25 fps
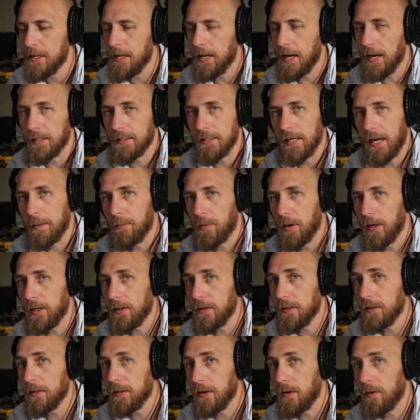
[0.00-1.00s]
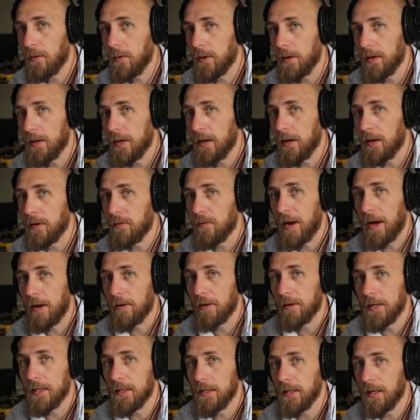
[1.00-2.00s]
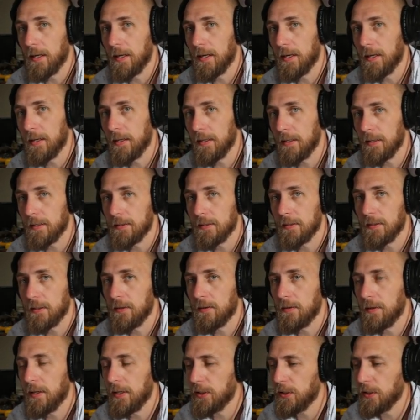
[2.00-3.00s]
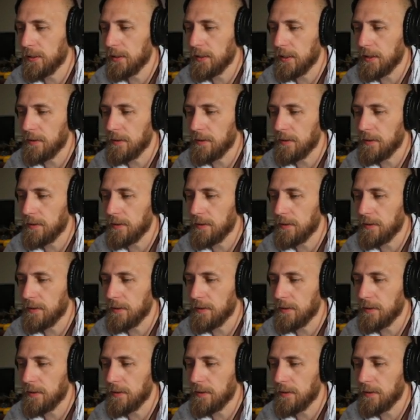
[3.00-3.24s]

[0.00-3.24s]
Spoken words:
tiebreaker or a rounding consideration